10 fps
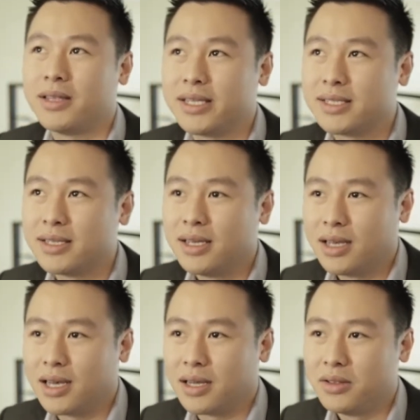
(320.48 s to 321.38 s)
that's
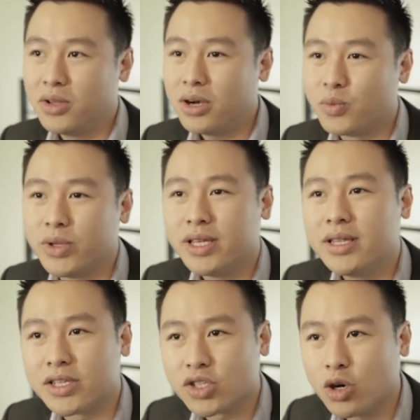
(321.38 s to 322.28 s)
not
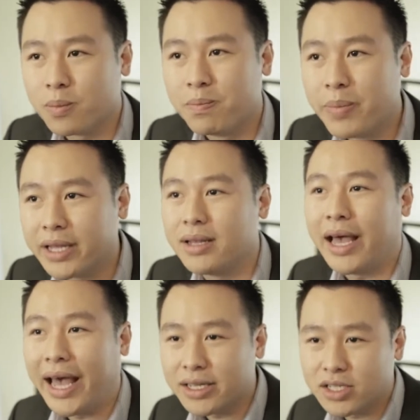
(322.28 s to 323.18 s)
within the scope, but
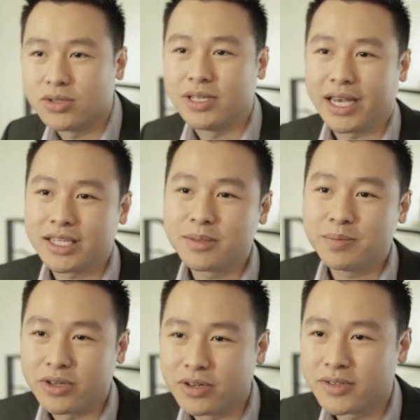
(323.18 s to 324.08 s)
adds to the
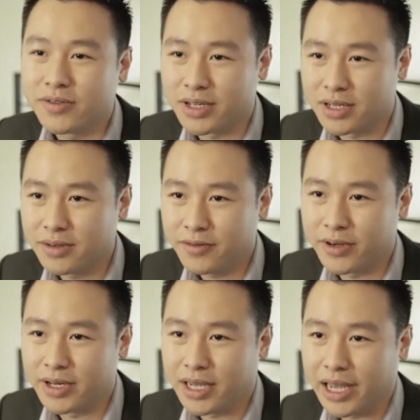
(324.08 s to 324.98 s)
experience
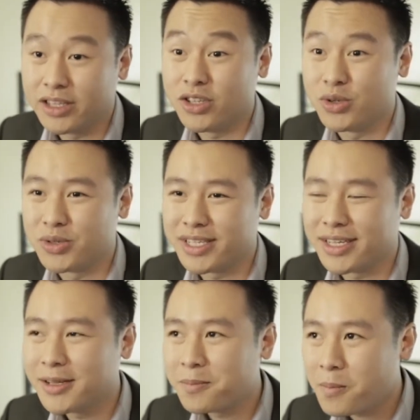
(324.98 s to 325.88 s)
for the end
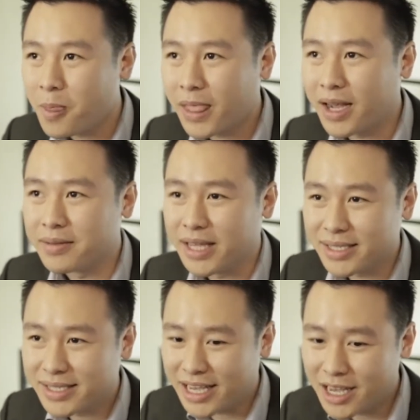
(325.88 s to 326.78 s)
user?
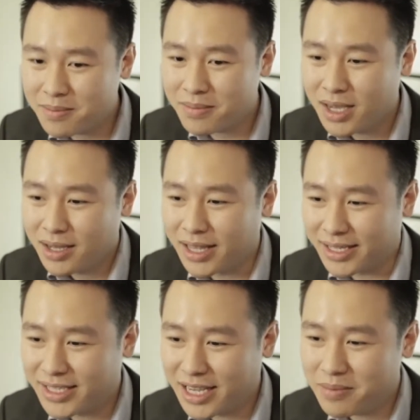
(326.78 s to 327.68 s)
That same
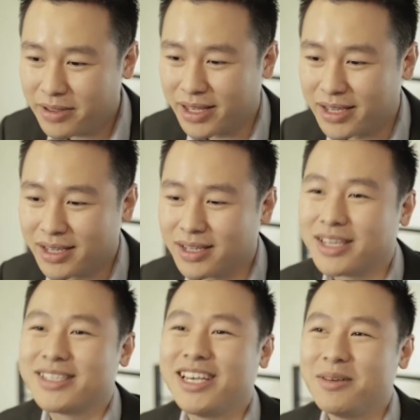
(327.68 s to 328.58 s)
thinking,
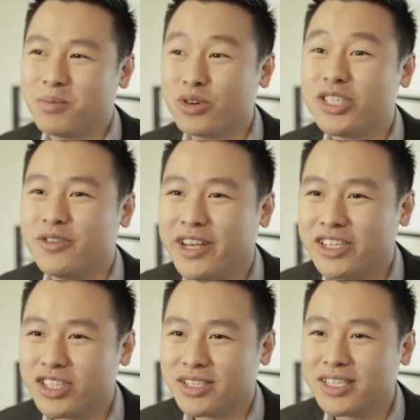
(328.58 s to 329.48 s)
that same
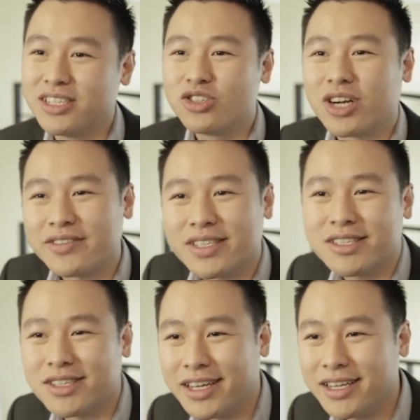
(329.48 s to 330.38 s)
motivation still drives us
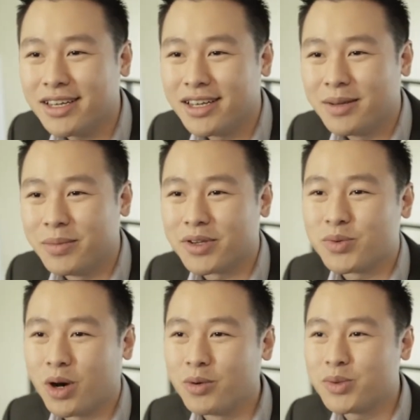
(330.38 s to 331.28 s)
today, because
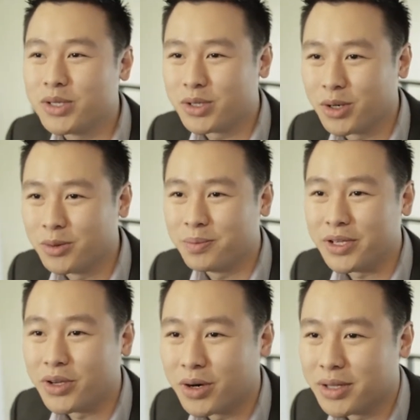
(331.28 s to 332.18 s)
we always want to go
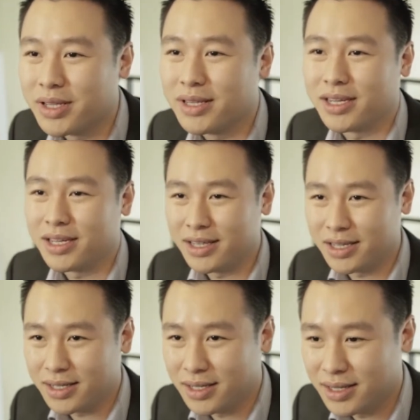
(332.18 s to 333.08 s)
beyond
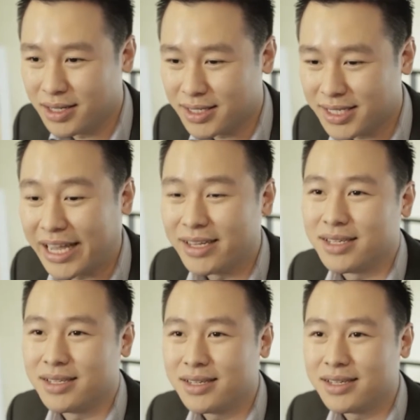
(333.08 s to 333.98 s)
the
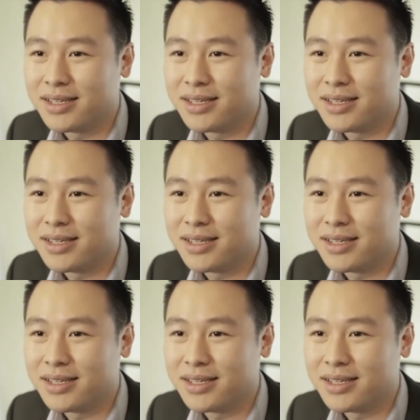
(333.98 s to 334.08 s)
standard.